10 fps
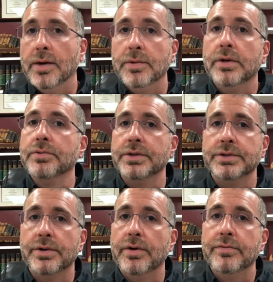We don't
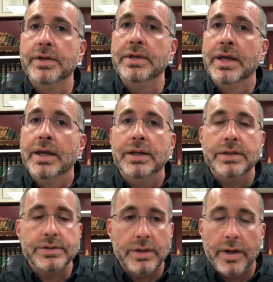deserve it,
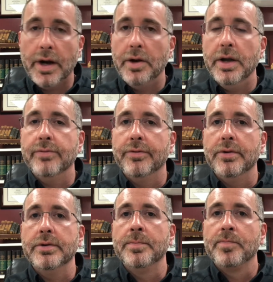it's not our
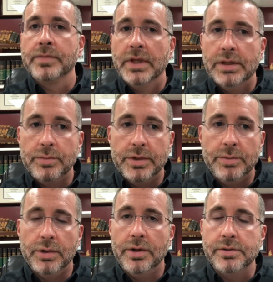effort, it, it
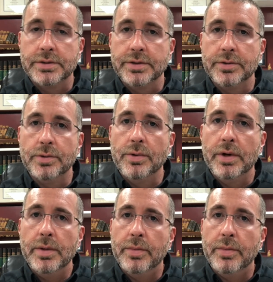belongs to the Lord.